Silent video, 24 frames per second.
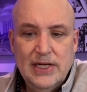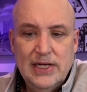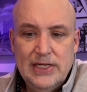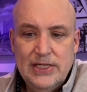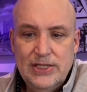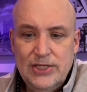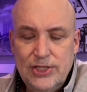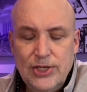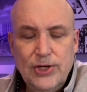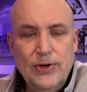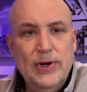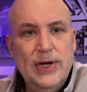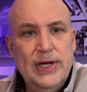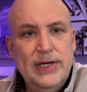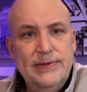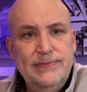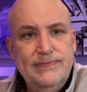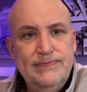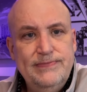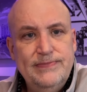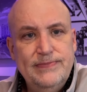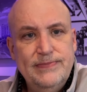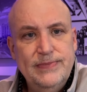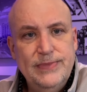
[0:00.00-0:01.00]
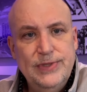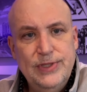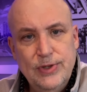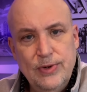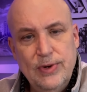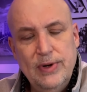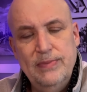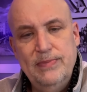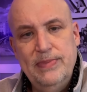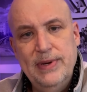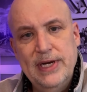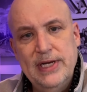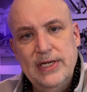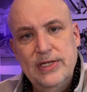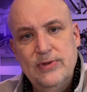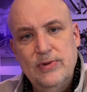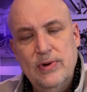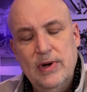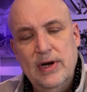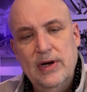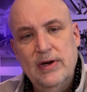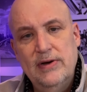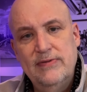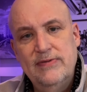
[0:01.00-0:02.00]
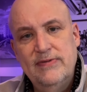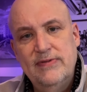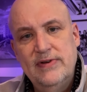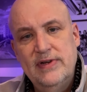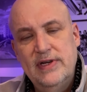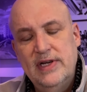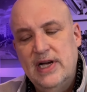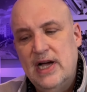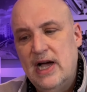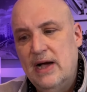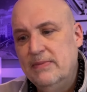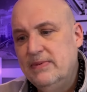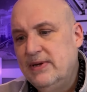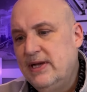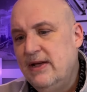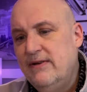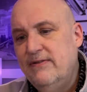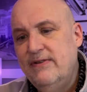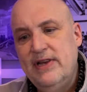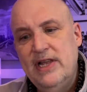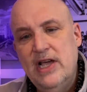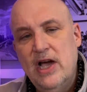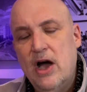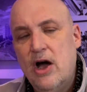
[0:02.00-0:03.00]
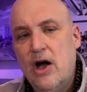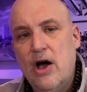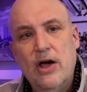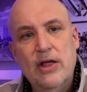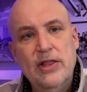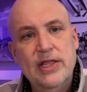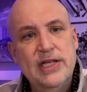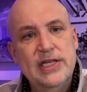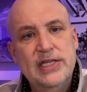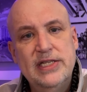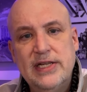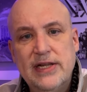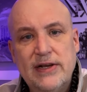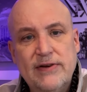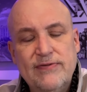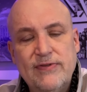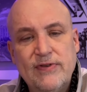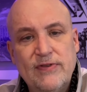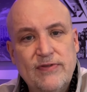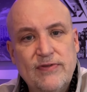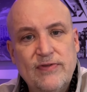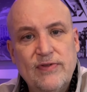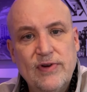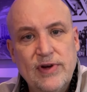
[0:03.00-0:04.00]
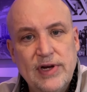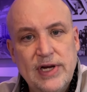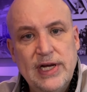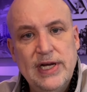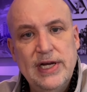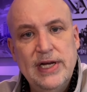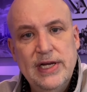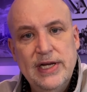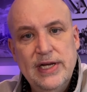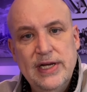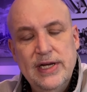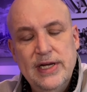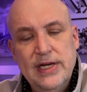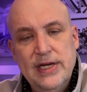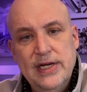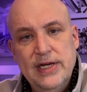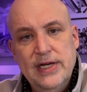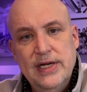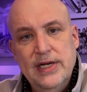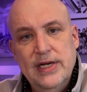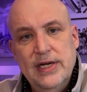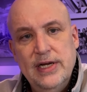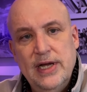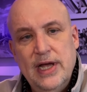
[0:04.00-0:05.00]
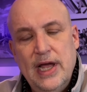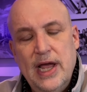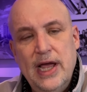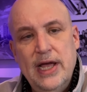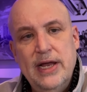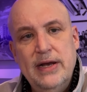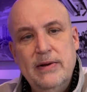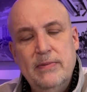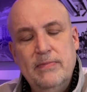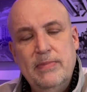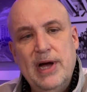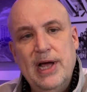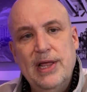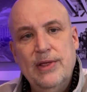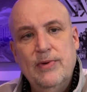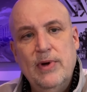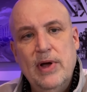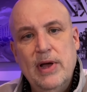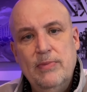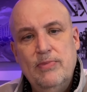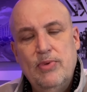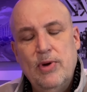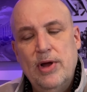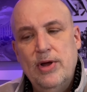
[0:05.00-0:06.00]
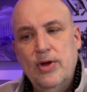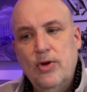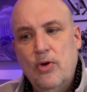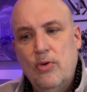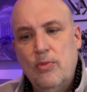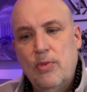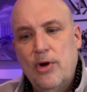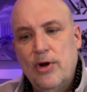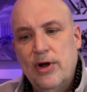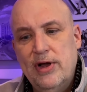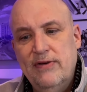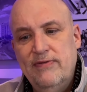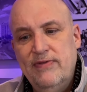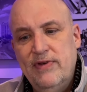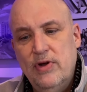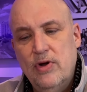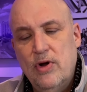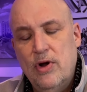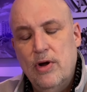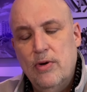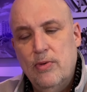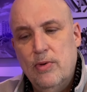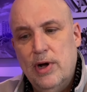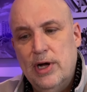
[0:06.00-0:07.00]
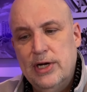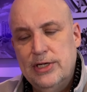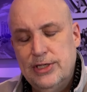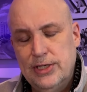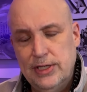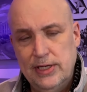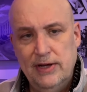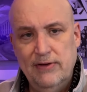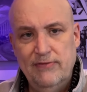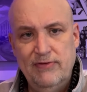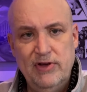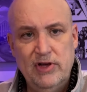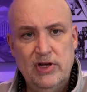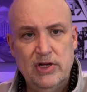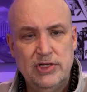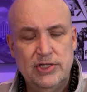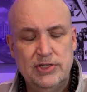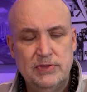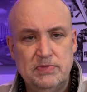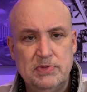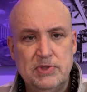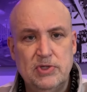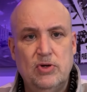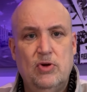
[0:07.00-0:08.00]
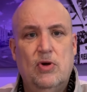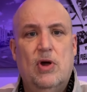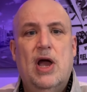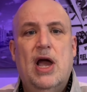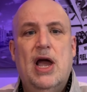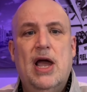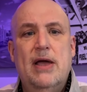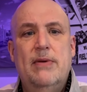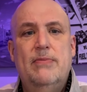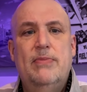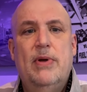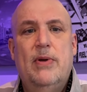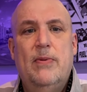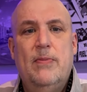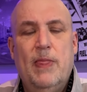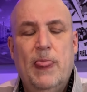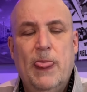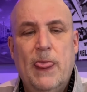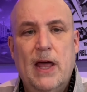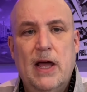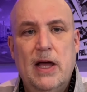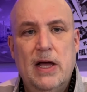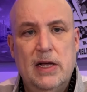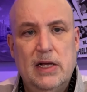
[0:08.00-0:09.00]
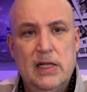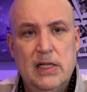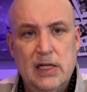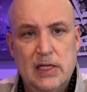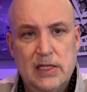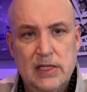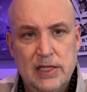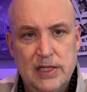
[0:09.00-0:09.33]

Do it. Do it, Big 12. I'm giving you all this stuff for free. And by the way, Brett Yormark, if you are watching, if you could subscribe, click the